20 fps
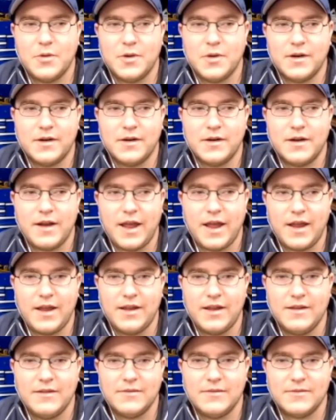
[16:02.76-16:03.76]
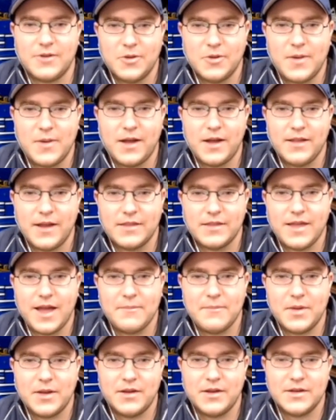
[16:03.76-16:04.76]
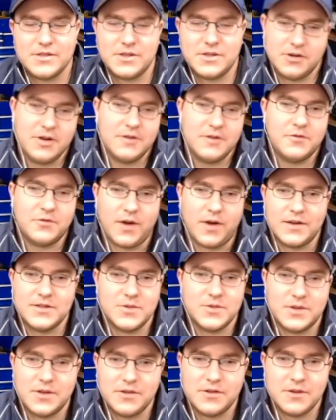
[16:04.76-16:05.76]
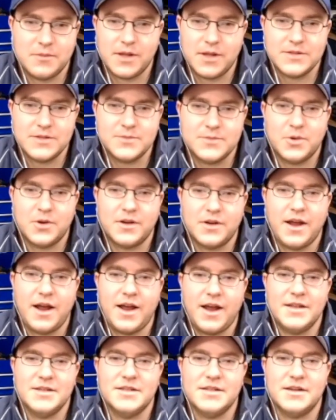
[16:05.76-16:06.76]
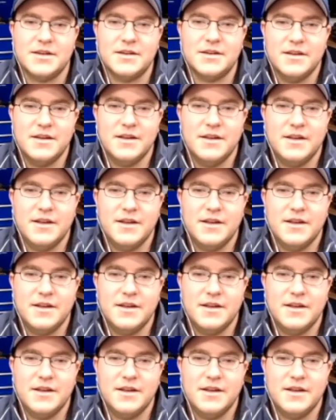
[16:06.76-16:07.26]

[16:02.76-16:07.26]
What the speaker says: for a robot like that because they're good friends with all the Bloodsport guys, and